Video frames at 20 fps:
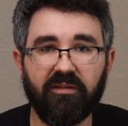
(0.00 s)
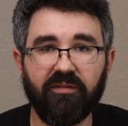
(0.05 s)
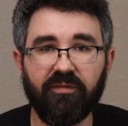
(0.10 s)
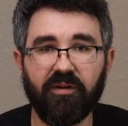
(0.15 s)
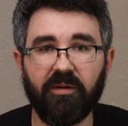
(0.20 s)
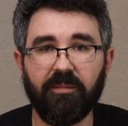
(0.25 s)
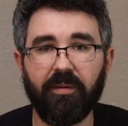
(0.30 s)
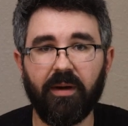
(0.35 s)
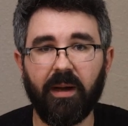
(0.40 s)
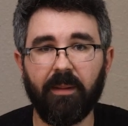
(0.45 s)
is
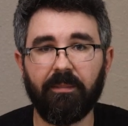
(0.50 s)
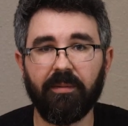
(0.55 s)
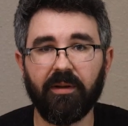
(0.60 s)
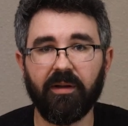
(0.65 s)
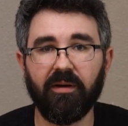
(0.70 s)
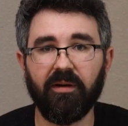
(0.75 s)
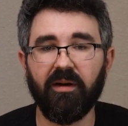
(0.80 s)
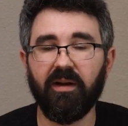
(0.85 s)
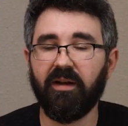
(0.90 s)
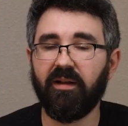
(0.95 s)
very
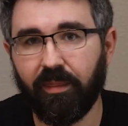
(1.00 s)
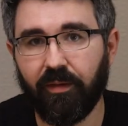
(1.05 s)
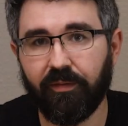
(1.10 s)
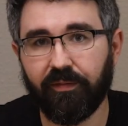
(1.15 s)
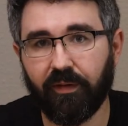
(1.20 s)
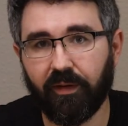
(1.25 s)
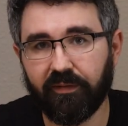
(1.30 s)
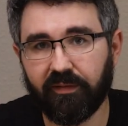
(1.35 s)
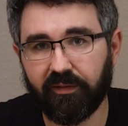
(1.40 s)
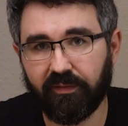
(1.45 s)
popular.
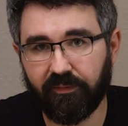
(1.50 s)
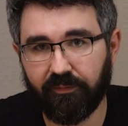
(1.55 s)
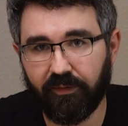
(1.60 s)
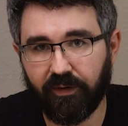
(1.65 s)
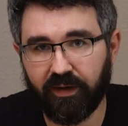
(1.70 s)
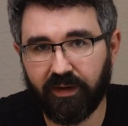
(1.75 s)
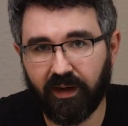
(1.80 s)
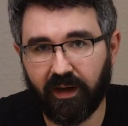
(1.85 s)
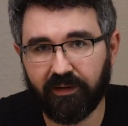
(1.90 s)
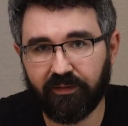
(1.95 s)
There's also some
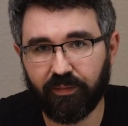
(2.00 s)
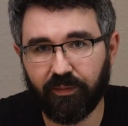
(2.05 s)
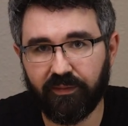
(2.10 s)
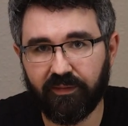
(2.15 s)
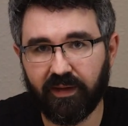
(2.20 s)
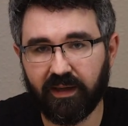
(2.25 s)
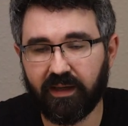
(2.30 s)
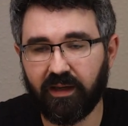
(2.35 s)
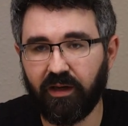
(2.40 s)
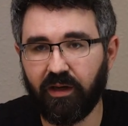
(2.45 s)
very nice
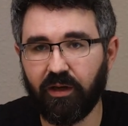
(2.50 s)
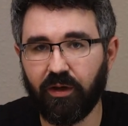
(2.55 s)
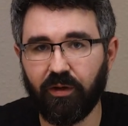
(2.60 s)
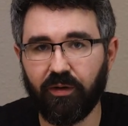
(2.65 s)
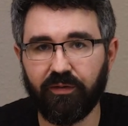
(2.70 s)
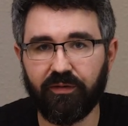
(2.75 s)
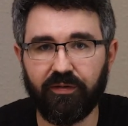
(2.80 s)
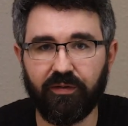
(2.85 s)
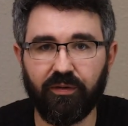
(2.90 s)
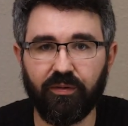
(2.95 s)
ones that can
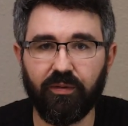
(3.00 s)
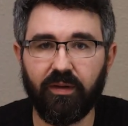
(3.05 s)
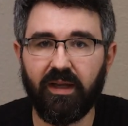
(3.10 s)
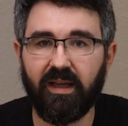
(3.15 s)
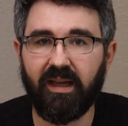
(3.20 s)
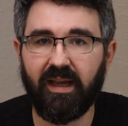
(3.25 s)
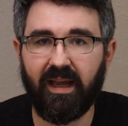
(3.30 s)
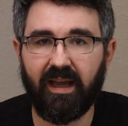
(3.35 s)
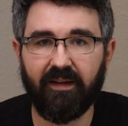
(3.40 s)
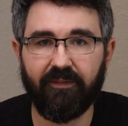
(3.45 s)
go to
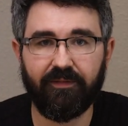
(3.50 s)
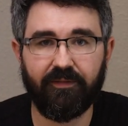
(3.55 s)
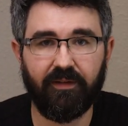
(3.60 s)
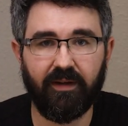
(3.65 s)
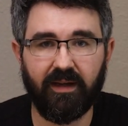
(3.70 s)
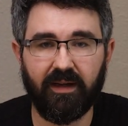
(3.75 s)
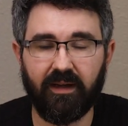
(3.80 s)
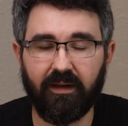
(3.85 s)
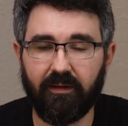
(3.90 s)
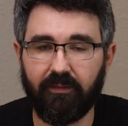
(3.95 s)

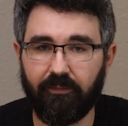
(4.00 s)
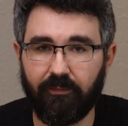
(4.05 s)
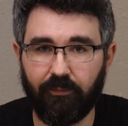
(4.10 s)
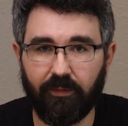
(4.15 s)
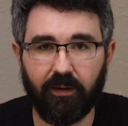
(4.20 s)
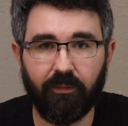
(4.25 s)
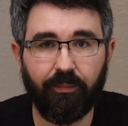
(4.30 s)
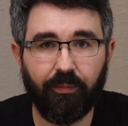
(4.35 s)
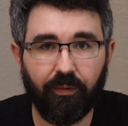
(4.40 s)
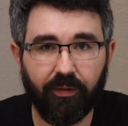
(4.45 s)
f1.2
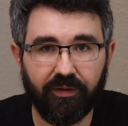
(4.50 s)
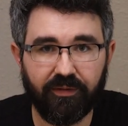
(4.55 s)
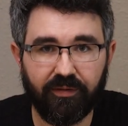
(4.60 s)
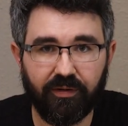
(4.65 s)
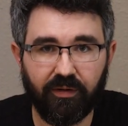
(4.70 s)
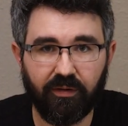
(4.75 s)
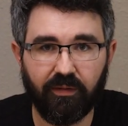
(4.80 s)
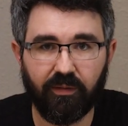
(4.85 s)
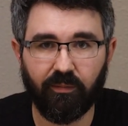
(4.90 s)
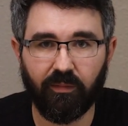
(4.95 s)

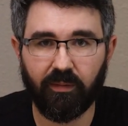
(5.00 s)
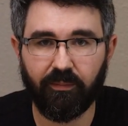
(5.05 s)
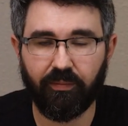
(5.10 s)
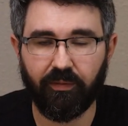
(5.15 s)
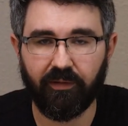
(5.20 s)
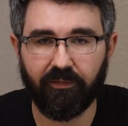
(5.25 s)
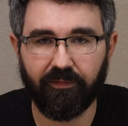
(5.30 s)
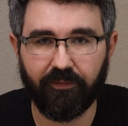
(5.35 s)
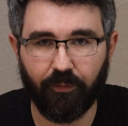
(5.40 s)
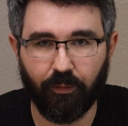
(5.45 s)
and
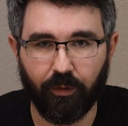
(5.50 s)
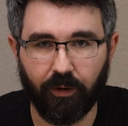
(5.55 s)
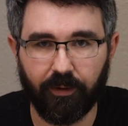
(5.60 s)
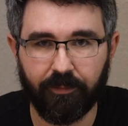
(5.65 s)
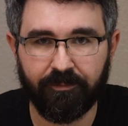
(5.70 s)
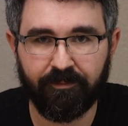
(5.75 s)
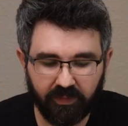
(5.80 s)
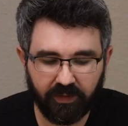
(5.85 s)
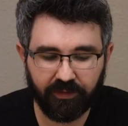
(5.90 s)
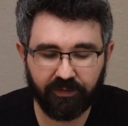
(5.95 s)
1.4.
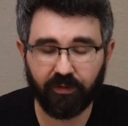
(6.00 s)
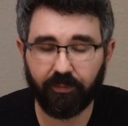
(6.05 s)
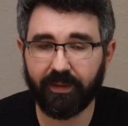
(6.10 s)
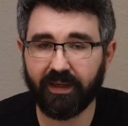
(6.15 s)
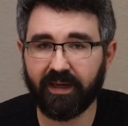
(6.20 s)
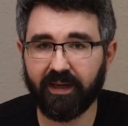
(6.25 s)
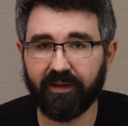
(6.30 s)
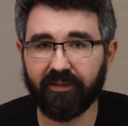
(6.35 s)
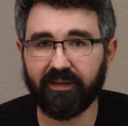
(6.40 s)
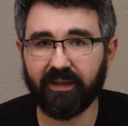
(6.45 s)
So
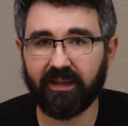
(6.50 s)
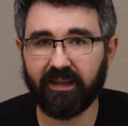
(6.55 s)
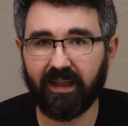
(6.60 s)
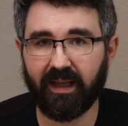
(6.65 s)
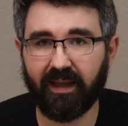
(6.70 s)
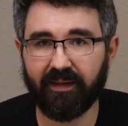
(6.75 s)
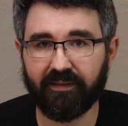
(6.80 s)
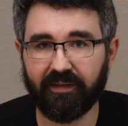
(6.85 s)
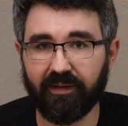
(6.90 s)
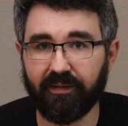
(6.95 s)
because the
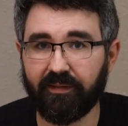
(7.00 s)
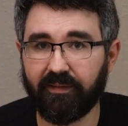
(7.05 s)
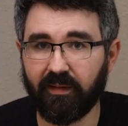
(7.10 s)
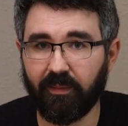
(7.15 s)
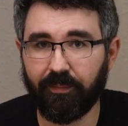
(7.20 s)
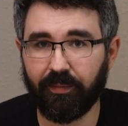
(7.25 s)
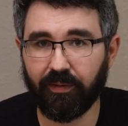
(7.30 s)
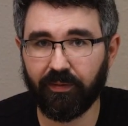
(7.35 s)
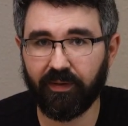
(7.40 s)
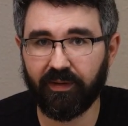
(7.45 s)
glass is
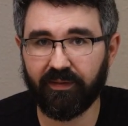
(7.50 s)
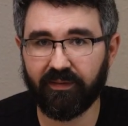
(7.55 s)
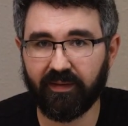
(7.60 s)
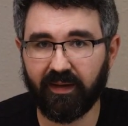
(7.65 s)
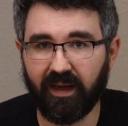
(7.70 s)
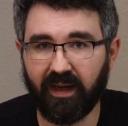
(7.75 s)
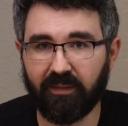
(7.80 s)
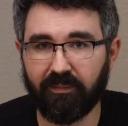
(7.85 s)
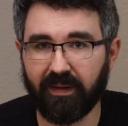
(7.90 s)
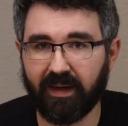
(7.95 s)
simpler
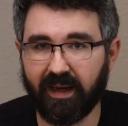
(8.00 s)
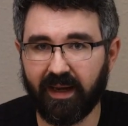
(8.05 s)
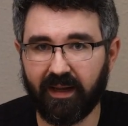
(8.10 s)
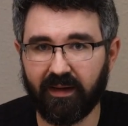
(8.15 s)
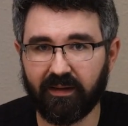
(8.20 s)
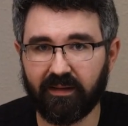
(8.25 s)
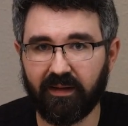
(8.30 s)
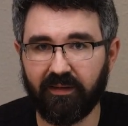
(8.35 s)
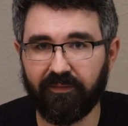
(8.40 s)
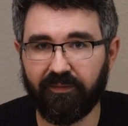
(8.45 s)
inside
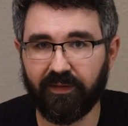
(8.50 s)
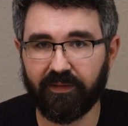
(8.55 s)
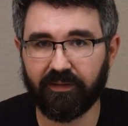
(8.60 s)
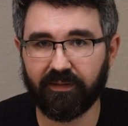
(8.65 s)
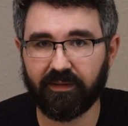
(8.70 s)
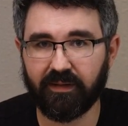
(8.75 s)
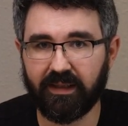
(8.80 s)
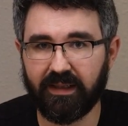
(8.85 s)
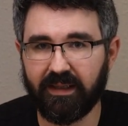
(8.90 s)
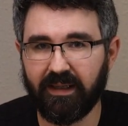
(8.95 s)
mechanically and
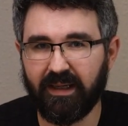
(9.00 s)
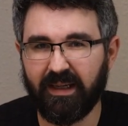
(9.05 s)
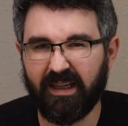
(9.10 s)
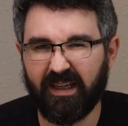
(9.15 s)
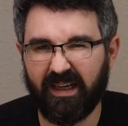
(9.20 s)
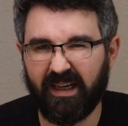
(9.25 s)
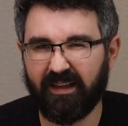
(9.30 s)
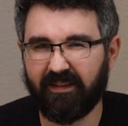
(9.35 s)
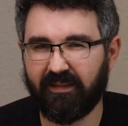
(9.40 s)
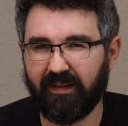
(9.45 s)
physically,
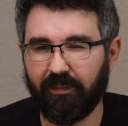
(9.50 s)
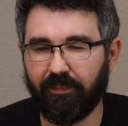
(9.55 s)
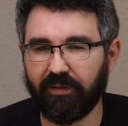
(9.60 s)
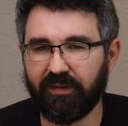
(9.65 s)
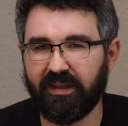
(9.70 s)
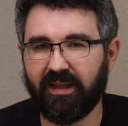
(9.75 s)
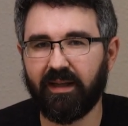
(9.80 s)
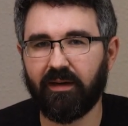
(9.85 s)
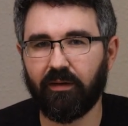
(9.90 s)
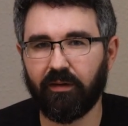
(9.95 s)
it's
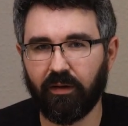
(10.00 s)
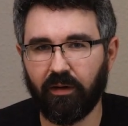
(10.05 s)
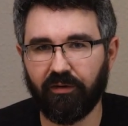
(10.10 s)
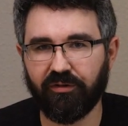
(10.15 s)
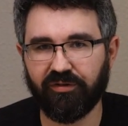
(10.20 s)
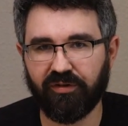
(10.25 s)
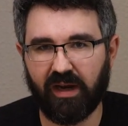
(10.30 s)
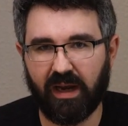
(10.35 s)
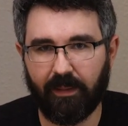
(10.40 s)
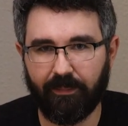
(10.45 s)
able to get a
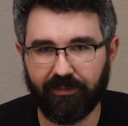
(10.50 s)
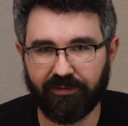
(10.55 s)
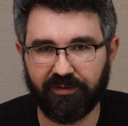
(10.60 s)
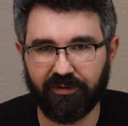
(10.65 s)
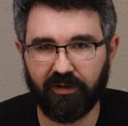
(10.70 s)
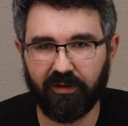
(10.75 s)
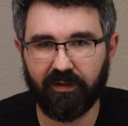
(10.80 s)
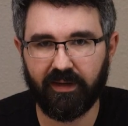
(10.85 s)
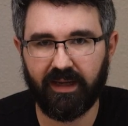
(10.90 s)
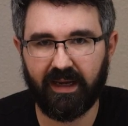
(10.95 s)
larger
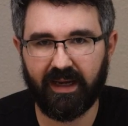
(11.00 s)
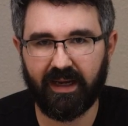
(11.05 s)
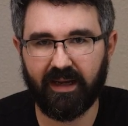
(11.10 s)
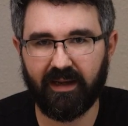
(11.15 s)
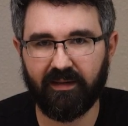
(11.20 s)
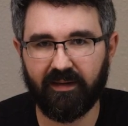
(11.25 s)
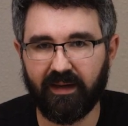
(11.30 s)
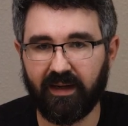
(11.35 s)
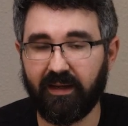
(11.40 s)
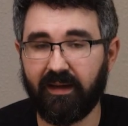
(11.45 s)
aperture
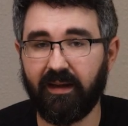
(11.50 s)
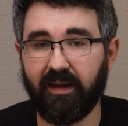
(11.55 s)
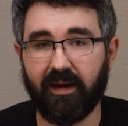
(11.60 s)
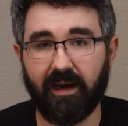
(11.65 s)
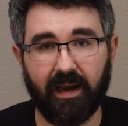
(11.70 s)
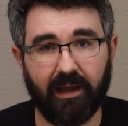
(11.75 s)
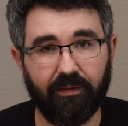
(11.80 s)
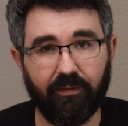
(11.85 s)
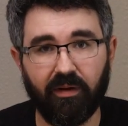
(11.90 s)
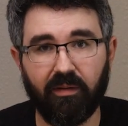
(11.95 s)
and
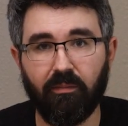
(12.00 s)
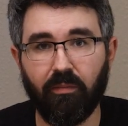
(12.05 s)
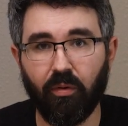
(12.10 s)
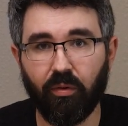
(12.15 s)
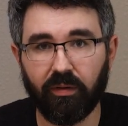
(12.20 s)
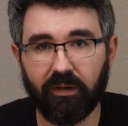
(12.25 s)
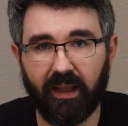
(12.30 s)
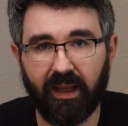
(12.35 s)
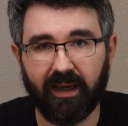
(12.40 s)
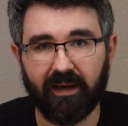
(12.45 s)
gather in
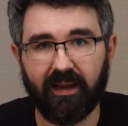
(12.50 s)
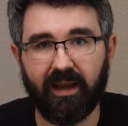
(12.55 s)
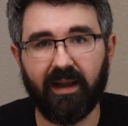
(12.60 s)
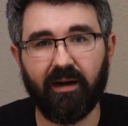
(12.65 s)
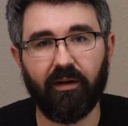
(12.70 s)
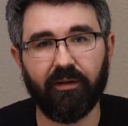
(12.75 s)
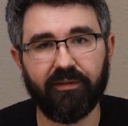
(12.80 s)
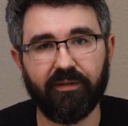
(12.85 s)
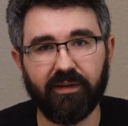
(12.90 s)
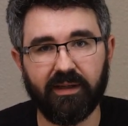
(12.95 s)
more light
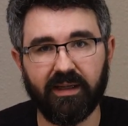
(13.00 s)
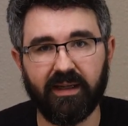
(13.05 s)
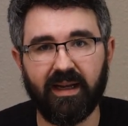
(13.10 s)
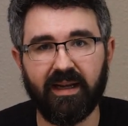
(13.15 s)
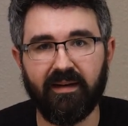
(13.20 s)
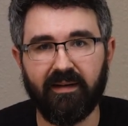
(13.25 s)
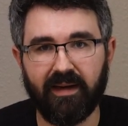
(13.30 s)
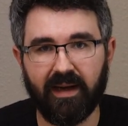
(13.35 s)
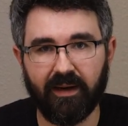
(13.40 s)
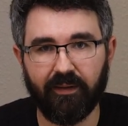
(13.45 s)
and also get
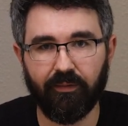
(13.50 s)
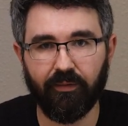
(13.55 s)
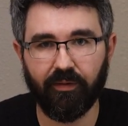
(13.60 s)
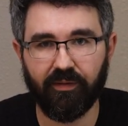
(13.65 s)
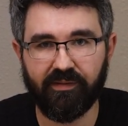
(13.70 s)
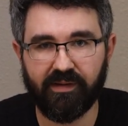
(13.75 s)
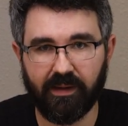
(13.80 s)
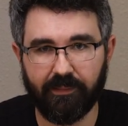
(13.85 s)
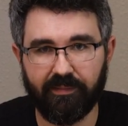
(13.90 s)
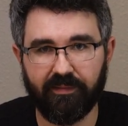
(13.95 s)
a
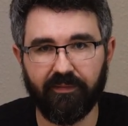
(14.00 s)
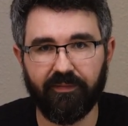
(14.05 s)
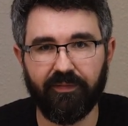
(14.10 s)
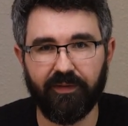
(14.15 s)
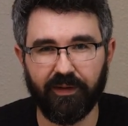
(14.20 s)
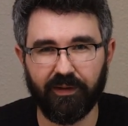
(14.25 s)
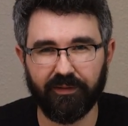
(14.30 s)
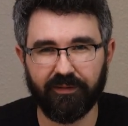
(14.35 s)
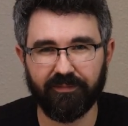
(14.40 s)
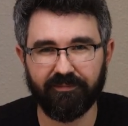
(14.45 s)
narrower depth of
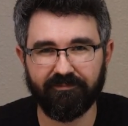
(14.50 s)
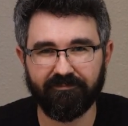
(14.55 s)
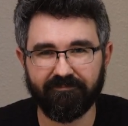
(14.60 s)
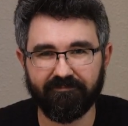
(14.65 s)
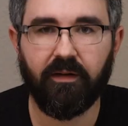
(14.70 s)
field.